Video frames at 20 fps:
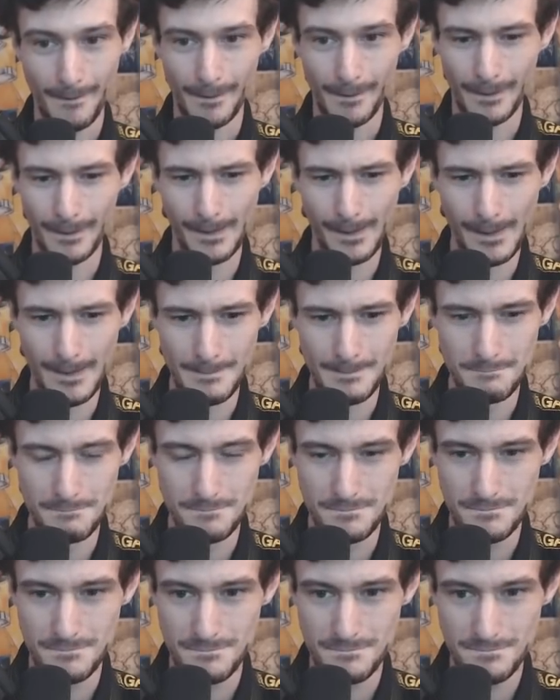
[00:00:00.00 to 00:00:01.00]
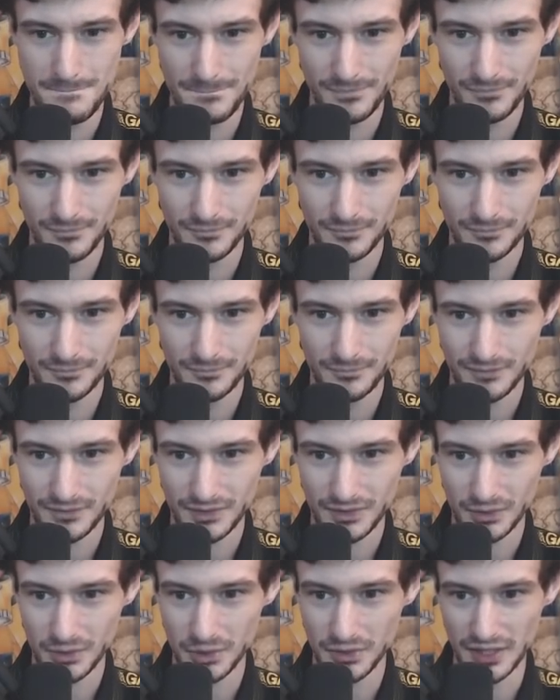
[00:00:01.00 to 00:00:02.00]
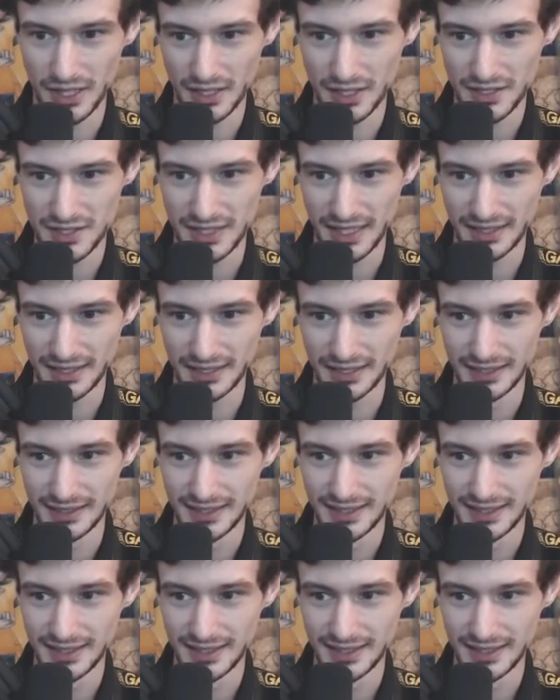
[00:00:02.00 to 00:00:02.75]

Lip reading: Hold on a second.